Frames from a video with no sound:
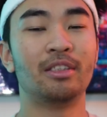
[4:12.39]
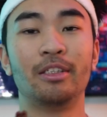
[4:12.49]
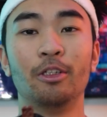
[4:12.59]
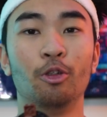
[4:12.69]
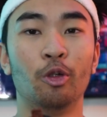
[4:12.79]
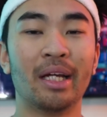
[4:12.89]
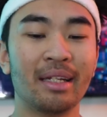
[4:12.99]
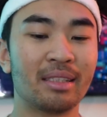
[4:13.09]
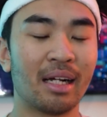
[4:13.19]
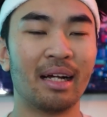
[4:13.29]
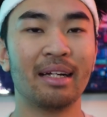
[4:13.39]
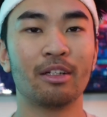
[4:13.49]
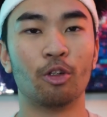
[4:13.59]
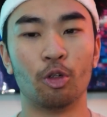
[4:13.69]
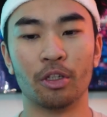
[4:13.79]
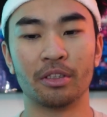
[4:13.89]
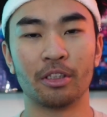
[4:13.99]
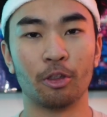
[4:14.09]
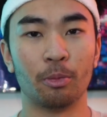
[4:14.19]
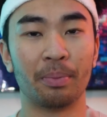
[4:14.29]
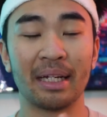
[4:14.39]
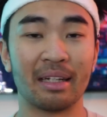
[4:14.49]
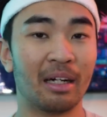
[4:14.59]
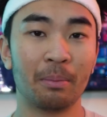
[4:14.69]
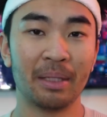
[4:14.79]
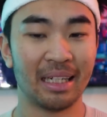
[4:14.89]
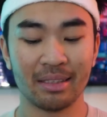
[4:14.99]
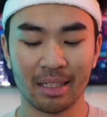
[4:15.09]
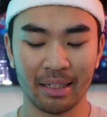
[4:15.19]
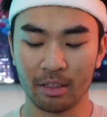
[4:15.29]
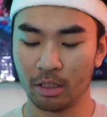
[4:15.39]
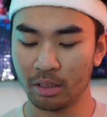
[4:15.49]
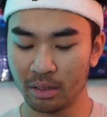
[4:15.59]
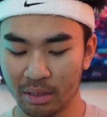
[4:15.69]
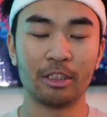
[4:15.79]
to hitchhike or to pick up hitchhikers.